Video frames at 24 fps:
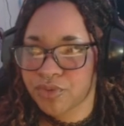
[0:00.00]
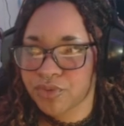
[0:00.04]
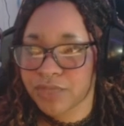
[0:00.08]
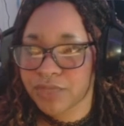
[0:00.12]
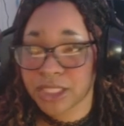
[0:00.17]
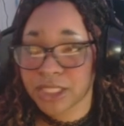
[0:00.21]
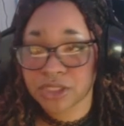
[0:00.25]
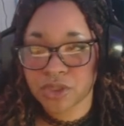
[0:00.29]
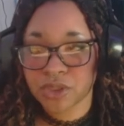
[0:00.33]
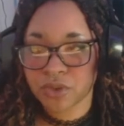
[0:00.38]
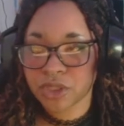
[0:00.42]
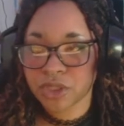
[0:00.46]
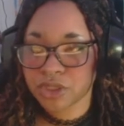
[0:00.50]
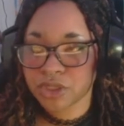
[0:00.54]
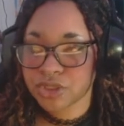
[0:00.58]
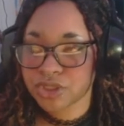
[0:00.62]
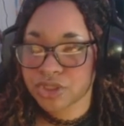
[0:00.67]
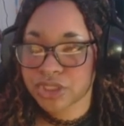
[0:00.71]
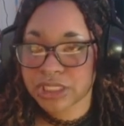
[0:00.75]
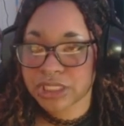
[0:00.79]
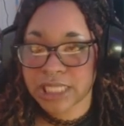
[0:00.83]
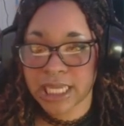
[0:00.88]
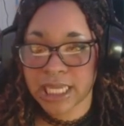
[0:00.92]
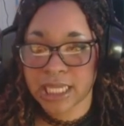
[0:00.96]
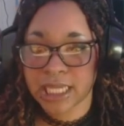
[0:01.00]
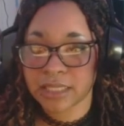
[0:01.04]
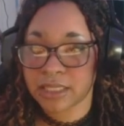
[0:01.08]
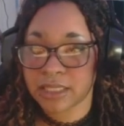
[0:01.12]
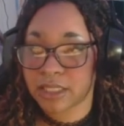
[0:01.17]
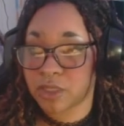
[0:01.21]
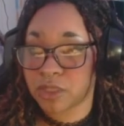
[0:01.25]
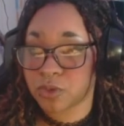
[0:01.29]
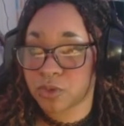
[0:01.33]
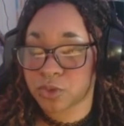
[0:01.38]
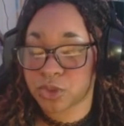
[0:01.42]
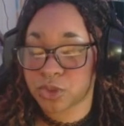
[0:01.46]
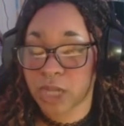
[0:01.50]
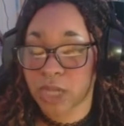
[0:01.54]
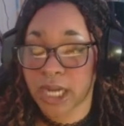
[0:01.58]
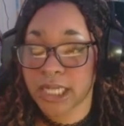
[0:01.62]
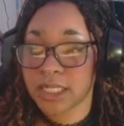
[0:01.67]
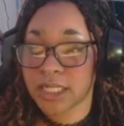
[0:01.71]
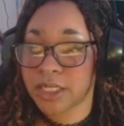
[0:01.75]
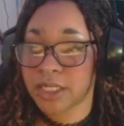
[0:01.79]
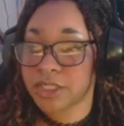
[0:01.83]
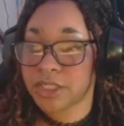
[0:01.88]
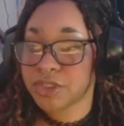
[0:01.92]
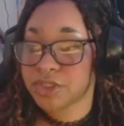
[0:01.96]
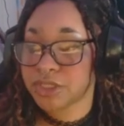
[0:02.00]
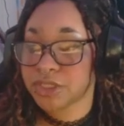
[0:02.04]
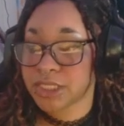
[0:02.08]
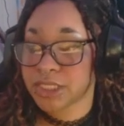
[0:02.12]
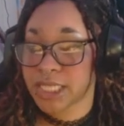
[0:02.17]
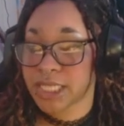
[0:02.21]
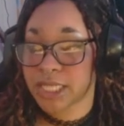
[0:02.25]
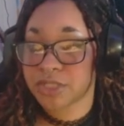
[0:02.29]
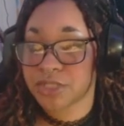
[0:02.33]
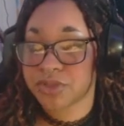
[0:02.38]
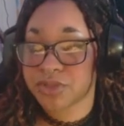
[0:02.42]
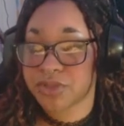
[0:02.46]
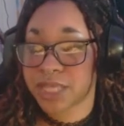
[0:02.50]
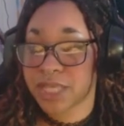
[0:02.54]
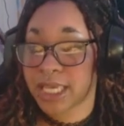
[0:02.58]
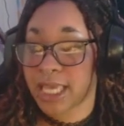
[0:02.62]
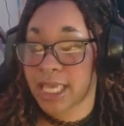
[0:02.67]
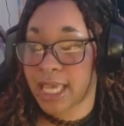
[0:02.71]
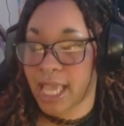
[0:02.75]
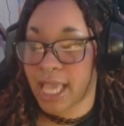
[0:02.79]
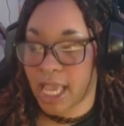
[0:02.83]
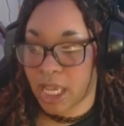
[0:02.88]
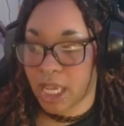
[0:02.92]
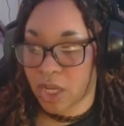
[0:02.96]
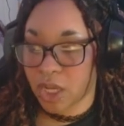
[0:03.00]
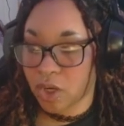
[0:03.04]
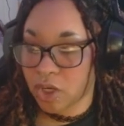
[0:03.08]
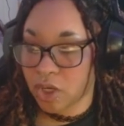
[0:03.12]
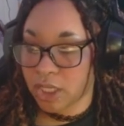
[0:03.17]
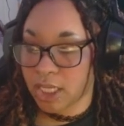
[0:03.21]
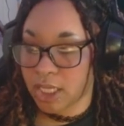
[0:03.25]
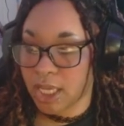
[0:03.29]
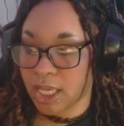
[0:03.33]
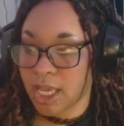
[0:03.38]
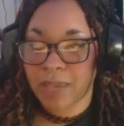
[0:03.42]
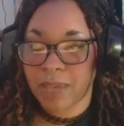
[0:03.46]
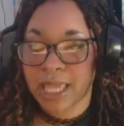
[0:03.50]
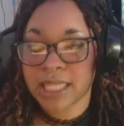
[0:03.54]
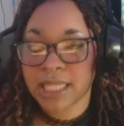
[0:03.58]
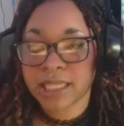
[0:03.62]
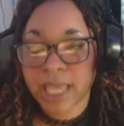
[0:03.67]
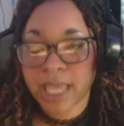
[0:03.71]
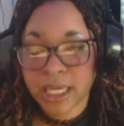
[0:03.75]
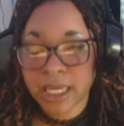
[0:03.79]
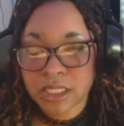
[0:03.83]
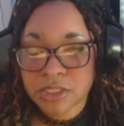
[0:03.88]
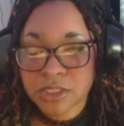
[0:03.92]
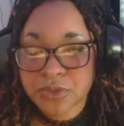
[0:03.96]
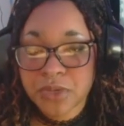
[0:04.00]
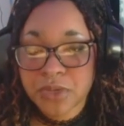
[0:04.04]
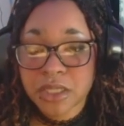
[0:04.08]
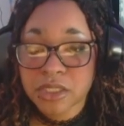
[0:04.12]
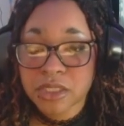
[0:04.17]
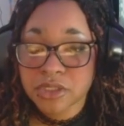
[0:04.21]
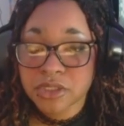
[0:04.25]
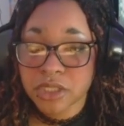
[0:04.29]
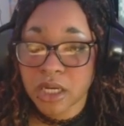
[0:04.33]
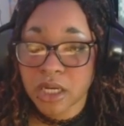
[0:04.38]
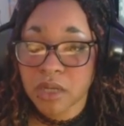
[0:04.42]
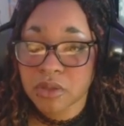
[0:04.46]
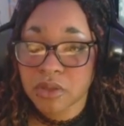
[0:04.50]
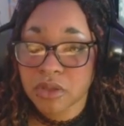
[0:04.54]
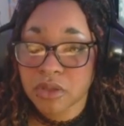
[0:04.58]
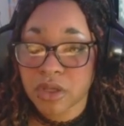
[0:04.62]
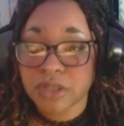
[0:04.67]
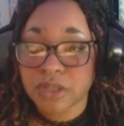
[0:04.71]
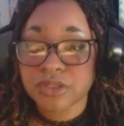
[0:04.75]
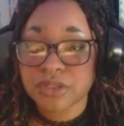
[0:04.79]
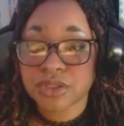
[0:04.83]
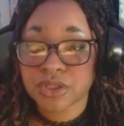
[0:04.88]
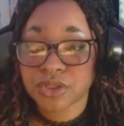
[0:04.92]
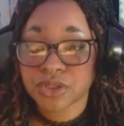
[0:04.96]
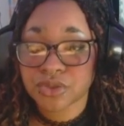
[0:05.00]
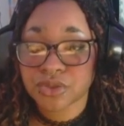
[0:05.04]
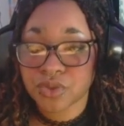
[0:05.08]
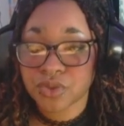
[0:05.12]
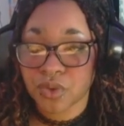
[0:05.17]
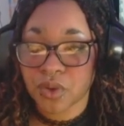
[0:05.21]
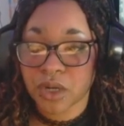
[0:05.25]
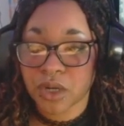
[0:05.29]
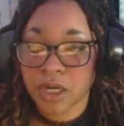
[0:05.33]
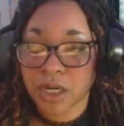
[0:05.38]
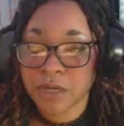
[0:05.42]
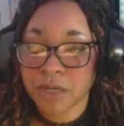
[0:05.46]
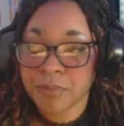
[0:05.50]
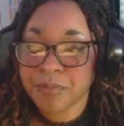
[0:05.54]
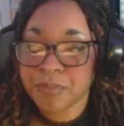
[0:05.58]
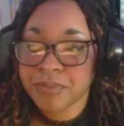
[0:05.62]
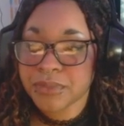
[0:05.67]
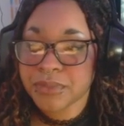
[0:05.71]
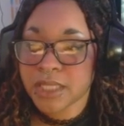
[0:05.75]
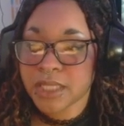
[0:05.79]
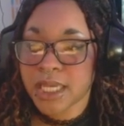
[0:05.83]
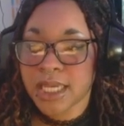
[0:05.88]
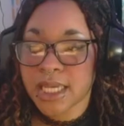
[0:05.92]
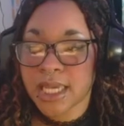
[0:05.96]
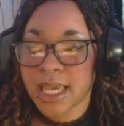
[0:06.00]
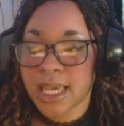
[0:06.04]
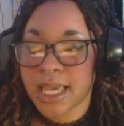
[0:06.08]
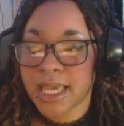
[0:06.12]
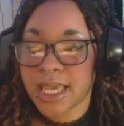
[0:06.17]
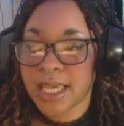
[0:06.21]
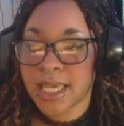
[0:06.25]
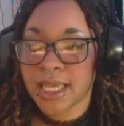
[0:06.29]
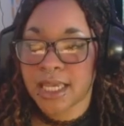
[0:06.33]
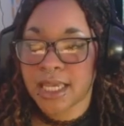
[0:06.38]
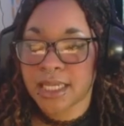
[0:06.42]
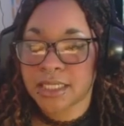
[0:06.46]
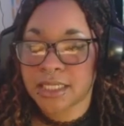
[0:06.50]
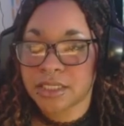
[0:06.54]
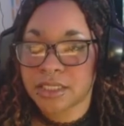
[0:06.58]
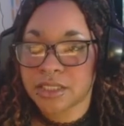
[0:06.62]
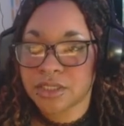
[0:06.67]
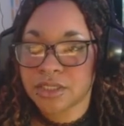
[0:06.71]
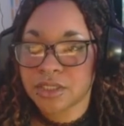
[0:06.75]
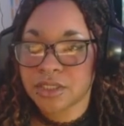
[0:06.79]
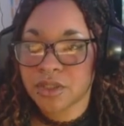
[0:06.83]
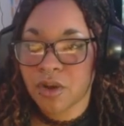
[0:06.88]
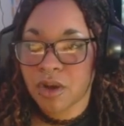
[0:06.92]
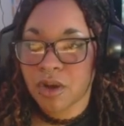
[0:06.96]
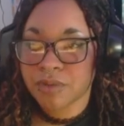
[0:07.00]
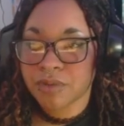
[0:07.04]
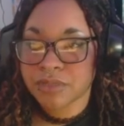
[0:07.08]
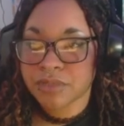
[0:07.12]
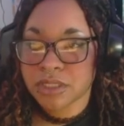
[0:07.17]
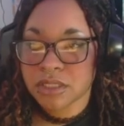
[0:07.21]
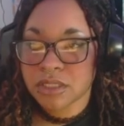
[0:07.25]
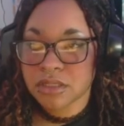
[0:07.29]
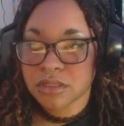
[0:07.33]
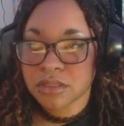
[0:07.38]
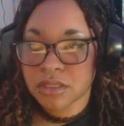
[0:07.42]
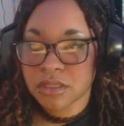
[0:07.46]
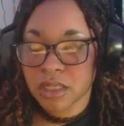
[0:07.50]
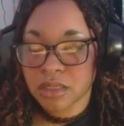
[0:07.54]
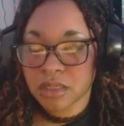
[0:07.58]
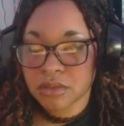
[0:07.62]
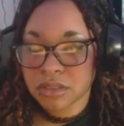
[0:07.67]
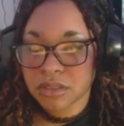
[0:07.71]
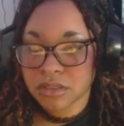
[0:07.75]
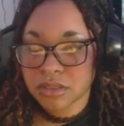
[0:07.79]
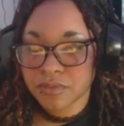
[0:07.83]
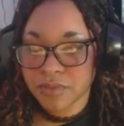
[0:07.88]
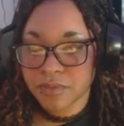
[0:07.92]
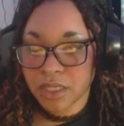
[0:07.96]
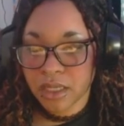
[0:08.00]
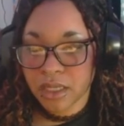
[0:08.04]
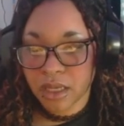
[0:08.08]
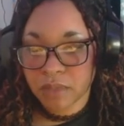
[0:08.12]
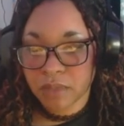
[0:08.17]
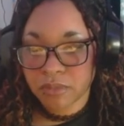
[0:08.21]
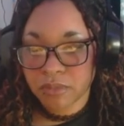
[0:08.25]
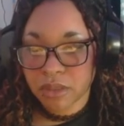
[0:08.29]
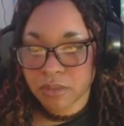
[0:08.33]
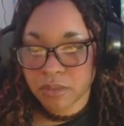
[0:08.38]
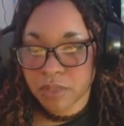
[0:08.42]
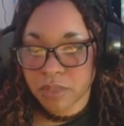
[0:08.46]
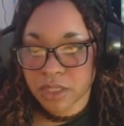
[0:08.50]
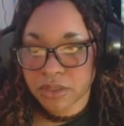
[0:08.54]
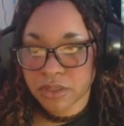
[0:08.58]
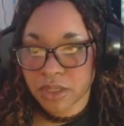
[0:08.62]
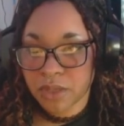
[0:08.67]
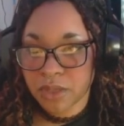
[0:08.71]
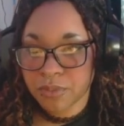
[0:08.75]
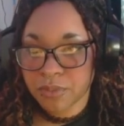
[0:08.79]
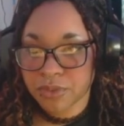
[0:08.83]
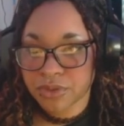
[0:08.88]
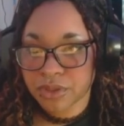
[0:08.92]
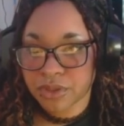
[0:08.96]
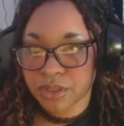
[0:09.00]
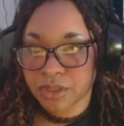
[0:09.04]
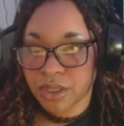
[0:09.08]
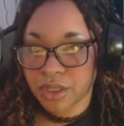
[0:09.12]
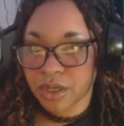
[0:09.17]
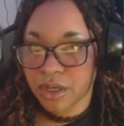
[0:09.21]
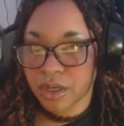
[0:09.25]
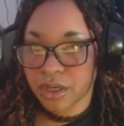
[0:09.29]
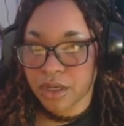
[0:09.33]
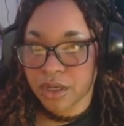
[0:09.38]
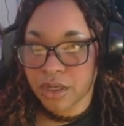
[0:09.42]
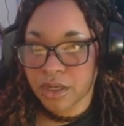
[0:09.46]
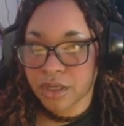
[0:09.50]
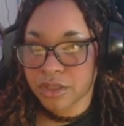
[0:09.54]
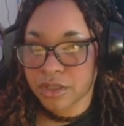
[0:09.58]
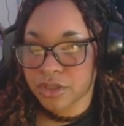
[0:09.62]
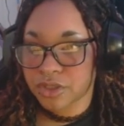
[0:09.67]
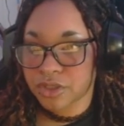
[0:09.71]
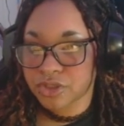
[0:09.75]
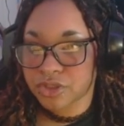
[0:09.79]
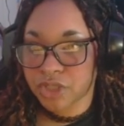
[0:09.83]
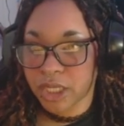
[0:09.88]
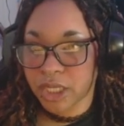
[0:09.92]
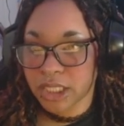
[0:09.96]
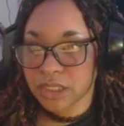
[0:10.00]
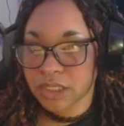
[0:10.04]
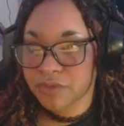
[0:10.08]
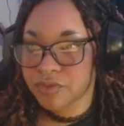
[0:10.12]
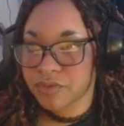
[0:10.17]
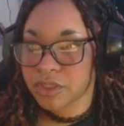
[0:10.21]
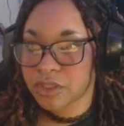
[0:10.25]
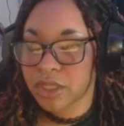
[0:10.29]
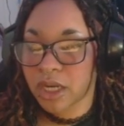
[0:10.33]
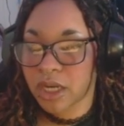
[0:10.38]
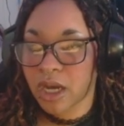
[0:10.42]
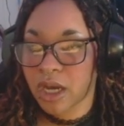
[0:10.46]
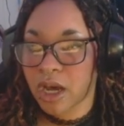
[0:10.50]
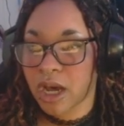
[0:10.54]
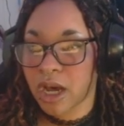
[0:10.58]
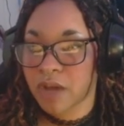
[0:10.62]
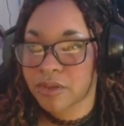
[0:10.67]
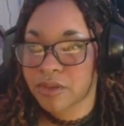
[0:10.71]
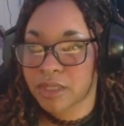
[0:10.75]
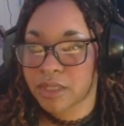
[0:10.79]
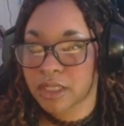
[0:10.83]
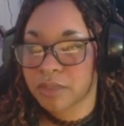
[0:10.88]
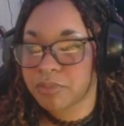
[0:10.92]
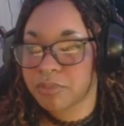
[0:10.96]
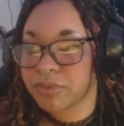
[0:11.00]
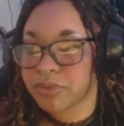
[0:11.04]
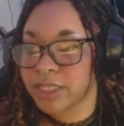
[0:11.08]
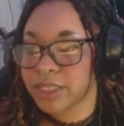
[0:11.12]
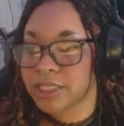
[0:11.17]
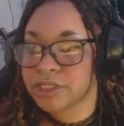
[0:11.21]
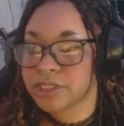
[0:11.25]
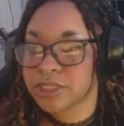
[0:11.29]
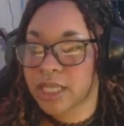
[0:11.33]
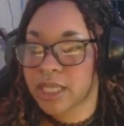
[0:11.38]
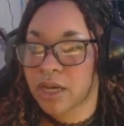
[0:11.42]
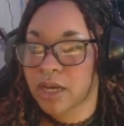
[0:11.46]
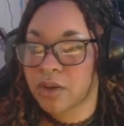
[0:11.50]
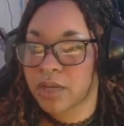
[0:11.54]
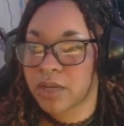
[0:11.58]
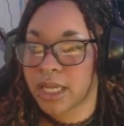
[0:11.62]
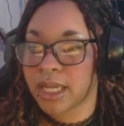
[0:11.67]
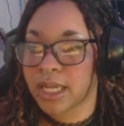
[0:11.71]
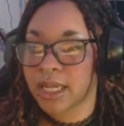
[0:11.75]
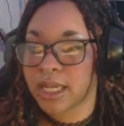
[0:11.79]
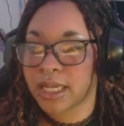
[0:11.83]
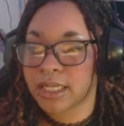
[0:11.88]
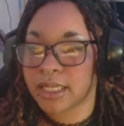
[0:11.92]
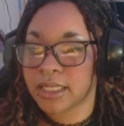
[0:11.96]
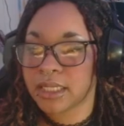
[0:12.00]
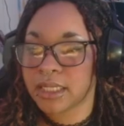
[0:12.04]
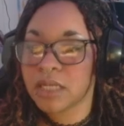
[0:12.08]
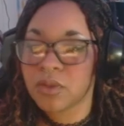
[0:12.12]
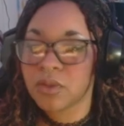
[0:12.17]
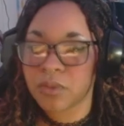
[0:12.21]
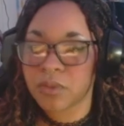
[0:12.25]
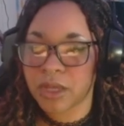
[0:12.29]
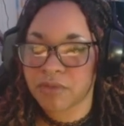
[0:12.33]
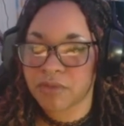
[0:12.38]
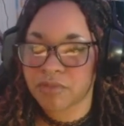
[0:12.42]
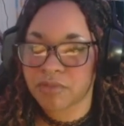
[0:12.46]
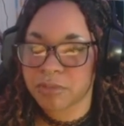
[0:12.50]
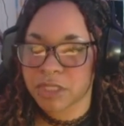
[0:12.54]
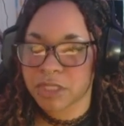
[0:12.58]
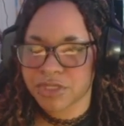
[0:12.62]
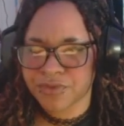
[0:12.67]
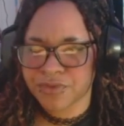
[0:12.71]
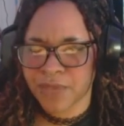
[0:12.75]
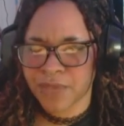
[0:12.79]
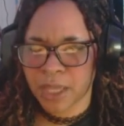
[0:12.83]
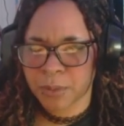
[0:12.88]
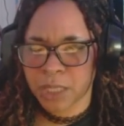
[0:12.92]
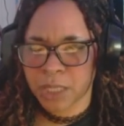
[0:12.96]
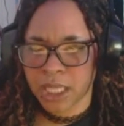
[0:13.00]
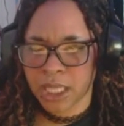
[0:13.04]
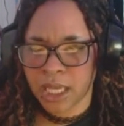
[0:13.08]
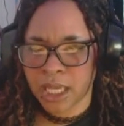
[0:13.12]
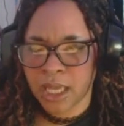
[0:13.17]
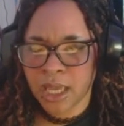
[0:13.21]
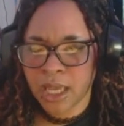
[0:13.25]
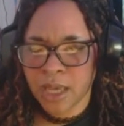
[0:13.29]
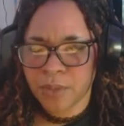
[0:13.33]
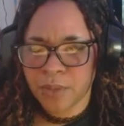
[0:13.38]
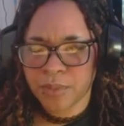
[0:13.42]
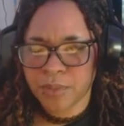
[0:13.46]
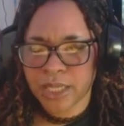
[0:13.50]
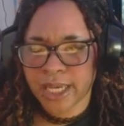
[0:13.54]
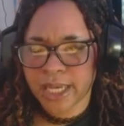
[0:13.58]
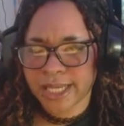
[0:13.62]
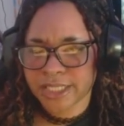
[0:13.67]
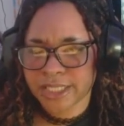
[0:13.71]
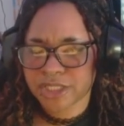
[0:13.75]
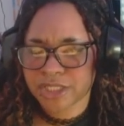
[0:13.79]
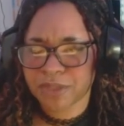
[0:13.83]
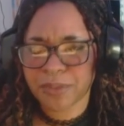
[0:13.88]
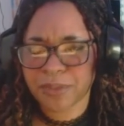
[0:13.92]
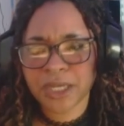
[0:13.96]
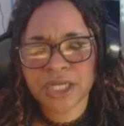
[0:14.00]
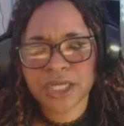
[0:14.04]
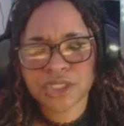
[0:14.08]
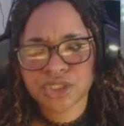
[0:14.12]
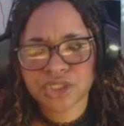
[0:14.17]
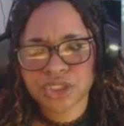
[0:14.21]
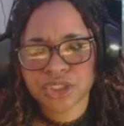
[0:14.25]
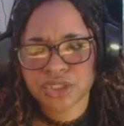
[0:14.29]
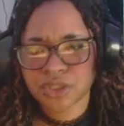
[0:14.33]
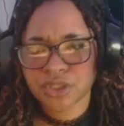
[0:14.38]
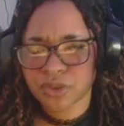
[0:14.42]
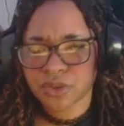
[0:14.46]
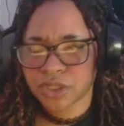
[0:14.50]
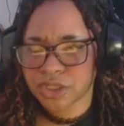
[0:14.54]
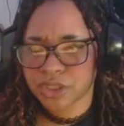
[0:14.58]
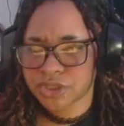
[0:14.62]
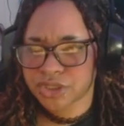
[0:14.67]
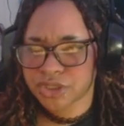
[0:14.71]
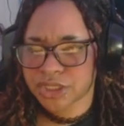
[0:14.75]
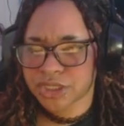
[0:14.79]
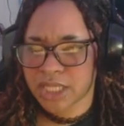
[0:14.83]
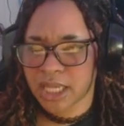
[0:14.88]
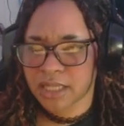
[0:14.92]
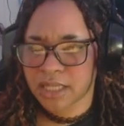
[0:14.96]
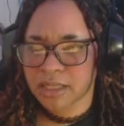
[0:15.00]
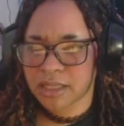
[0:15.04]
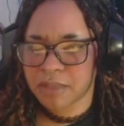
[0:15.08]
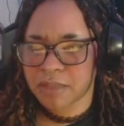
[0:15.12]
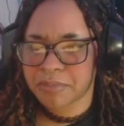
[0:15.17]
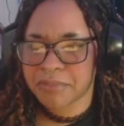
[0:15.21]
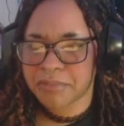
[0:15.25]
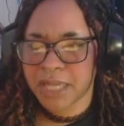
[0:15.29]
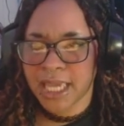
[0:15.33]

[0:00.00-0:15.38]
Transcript: they don't understand, they don't try to understand, so they get angry. And that is why the child lost their door. And you know, obviously the child isn't very happy about that, but they're trying to figure out how they can branch out and get away from this family because their parents just don't understand them,